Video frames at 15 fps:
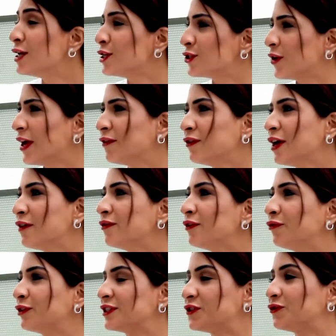So have you ever
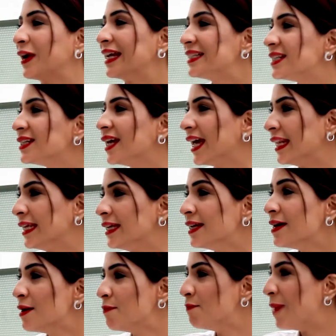frustrated any
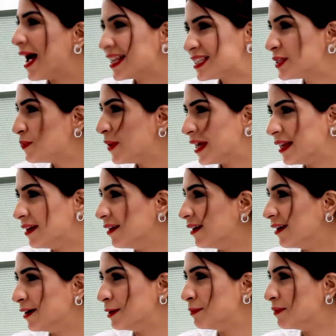batsman
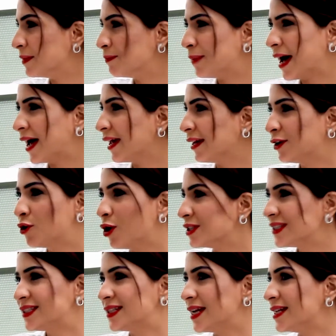by
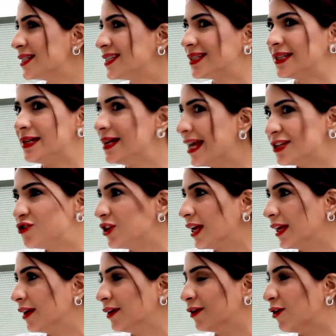constant
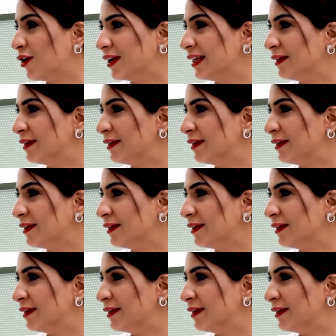sledging on